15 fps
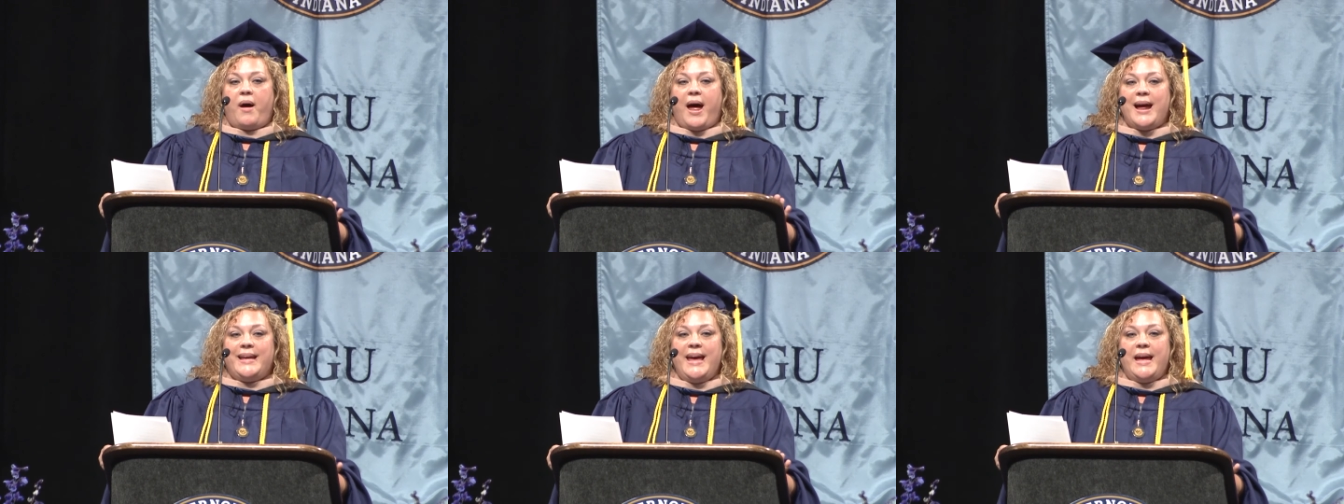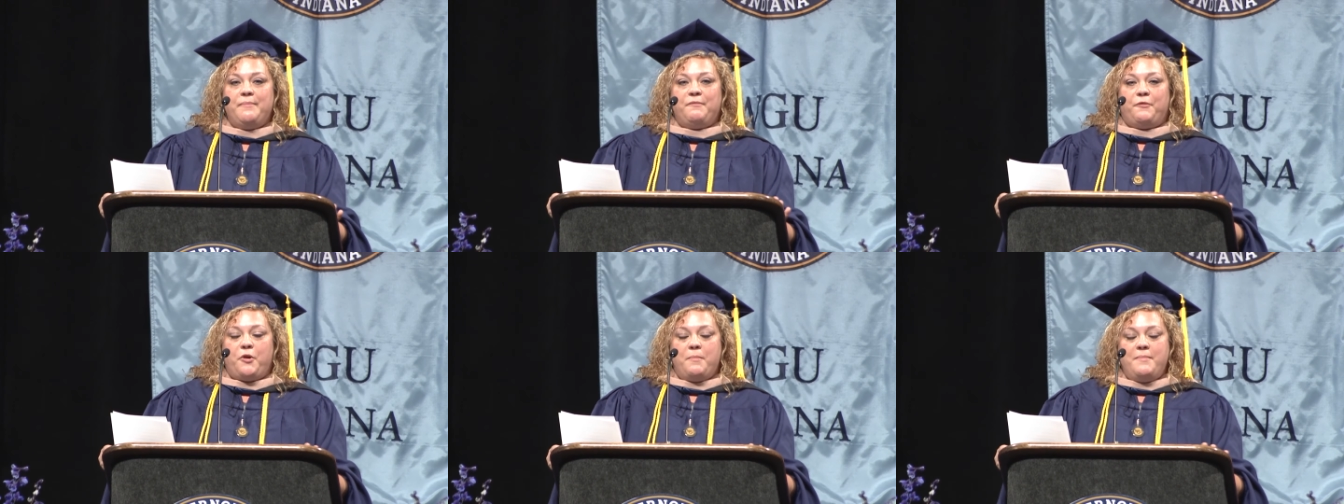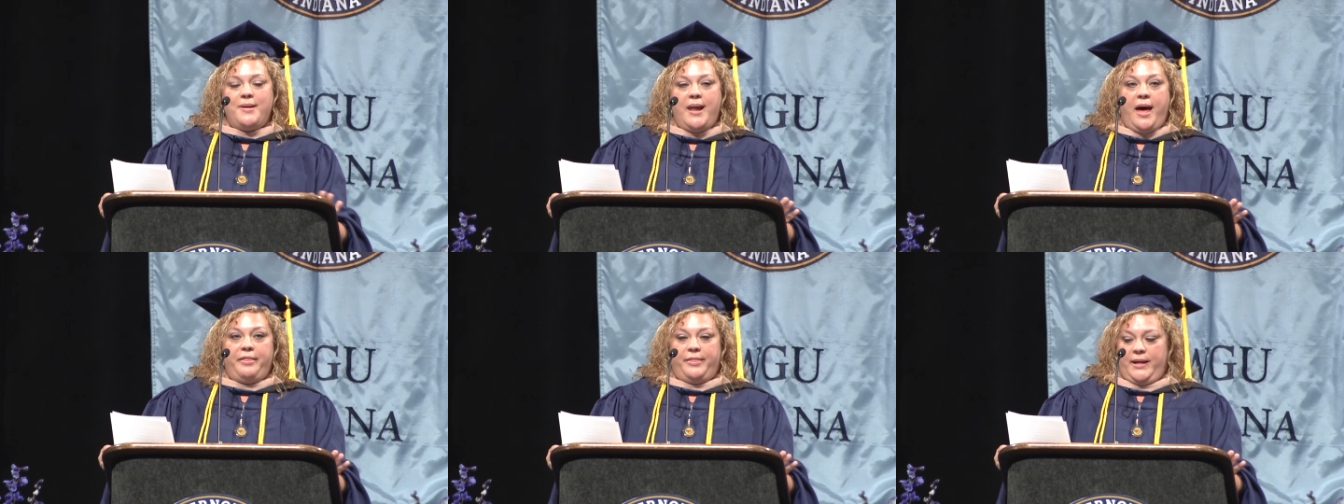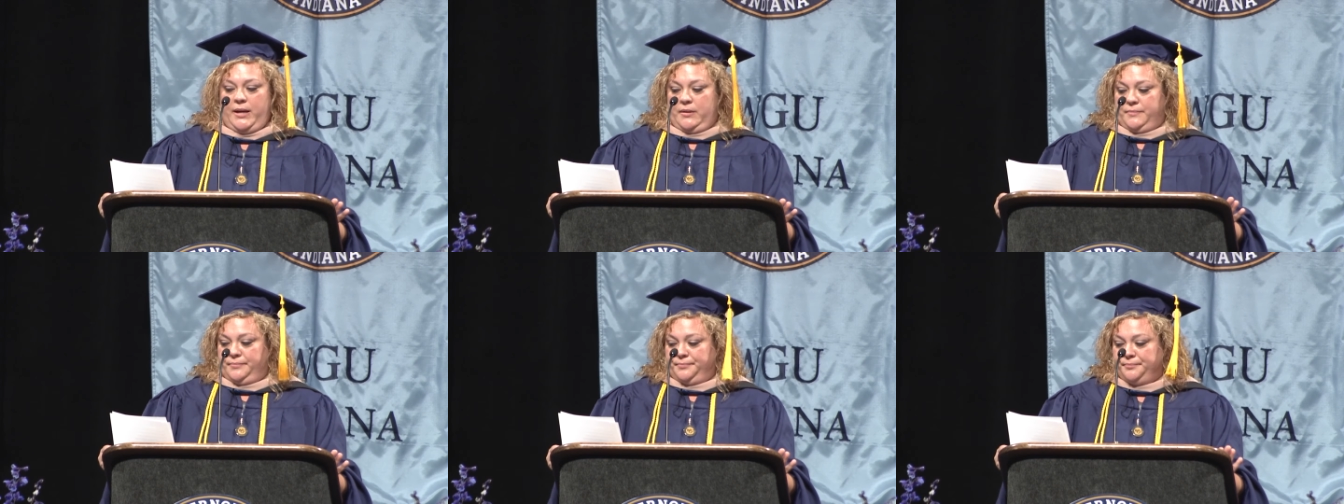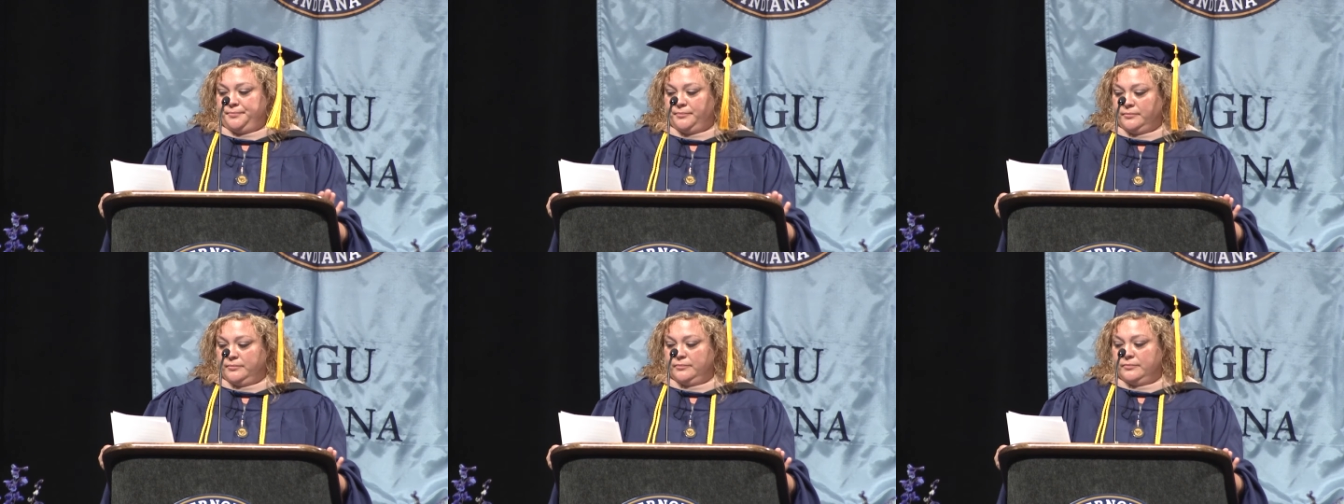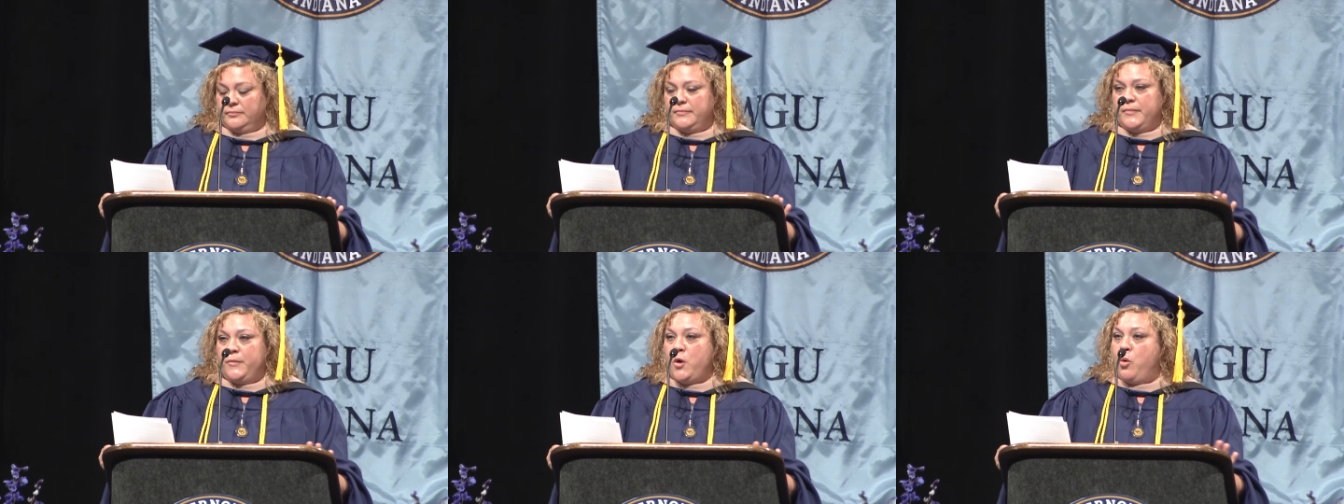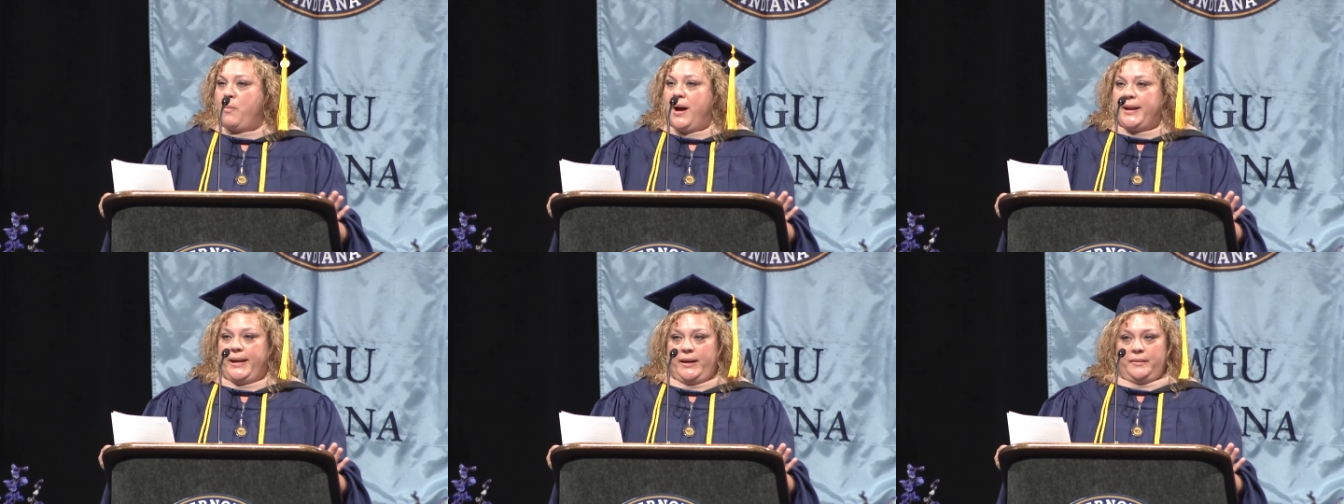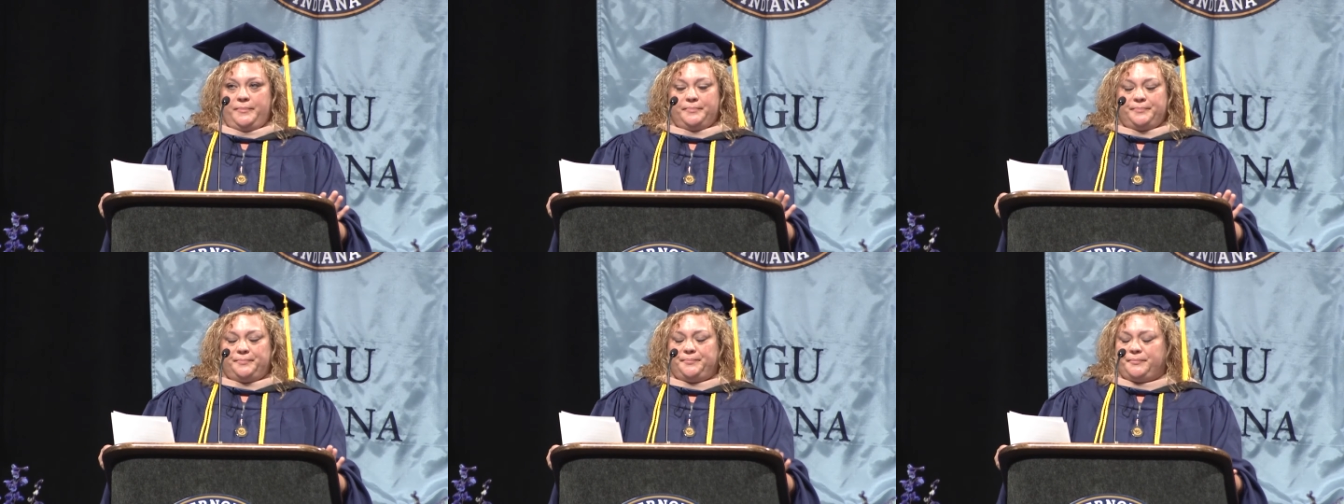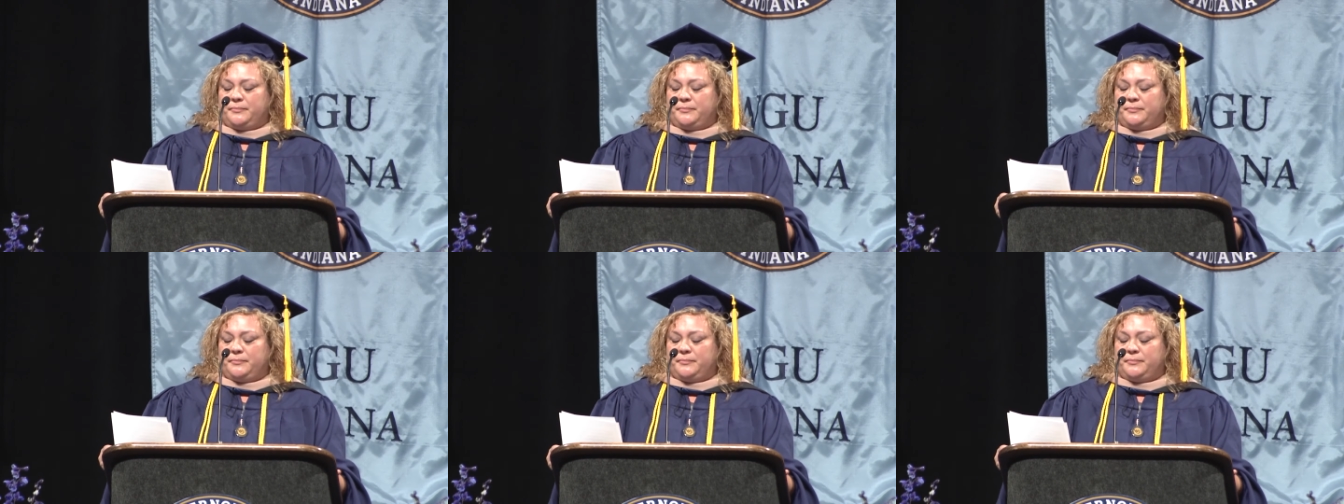I came from nothing, no money,